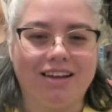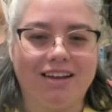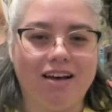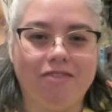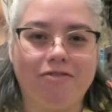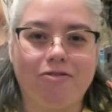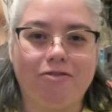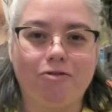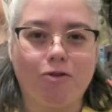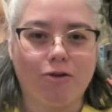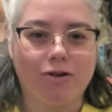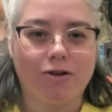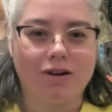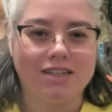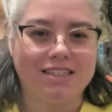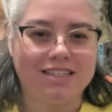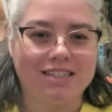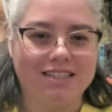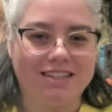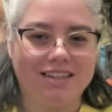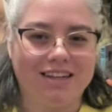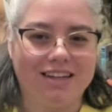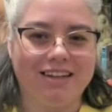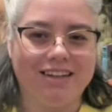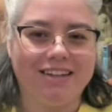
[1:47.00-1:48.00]
of
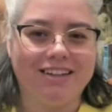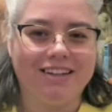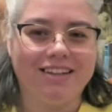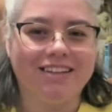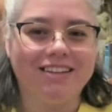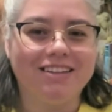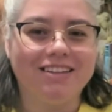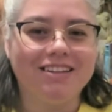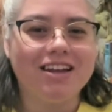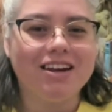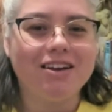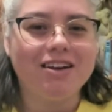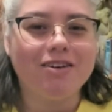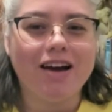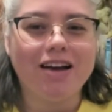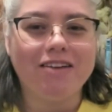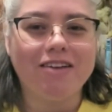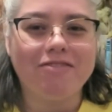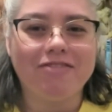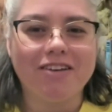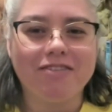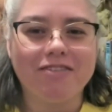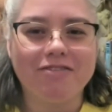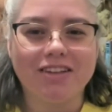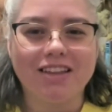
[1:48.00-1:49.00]
course,
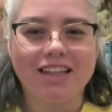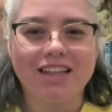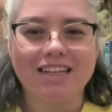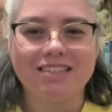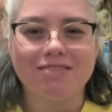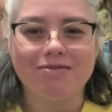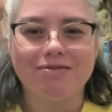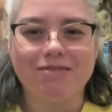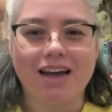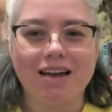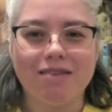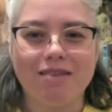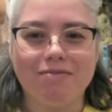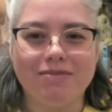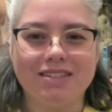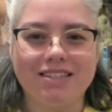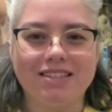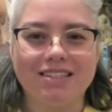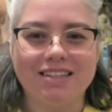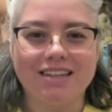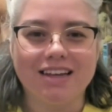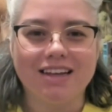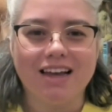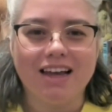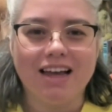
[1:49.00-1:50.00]
I feel like
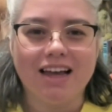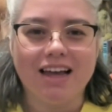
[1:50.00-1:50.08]
sometimes